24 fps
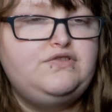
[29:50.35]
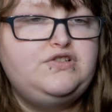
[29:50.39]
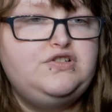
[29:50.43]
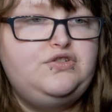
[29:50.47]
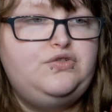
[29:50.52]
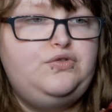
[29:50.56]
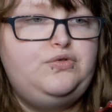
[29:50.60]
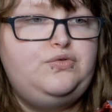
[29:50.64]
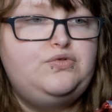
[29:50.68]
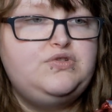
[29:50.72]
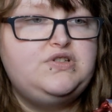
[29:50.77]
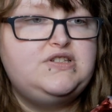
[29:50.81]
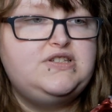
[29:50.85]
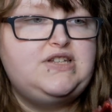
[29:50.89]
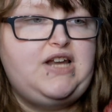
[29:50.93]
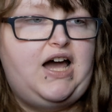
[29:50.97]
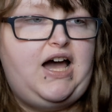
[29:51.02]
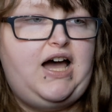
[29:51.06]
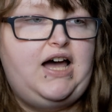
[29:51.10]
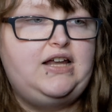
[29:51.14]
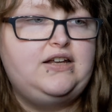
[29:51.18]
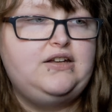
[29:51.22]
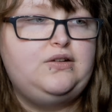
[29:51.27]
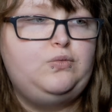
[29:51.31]
to
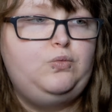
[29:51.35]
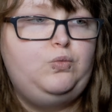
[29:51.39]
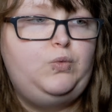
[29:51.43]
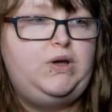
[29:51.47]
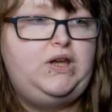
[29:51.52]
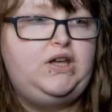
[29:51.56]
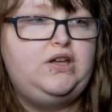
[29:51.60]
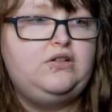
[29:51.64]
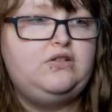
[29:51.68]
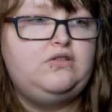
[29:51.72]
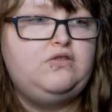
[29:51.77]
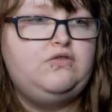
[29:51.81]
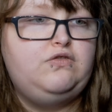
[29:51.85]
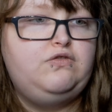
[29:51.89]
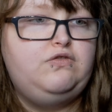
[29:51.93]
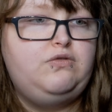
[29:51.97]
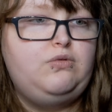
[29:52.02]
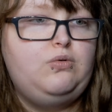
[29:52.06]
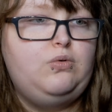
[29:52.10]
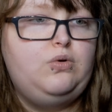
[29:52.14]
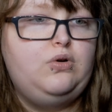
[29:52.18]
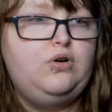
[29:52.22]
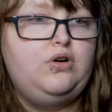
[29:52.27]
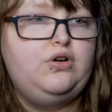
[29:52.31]
stand and wait
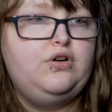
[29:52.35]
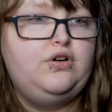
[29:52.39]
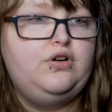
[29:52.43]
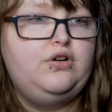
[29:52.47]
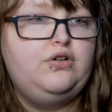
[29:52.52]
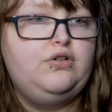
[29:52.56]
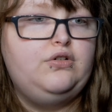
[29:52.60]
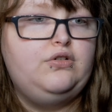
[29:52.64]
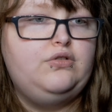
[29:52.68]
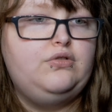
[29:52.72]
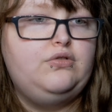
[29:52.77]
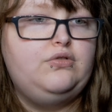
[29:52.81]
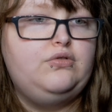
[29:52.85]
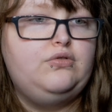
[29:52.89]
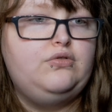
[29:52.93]
for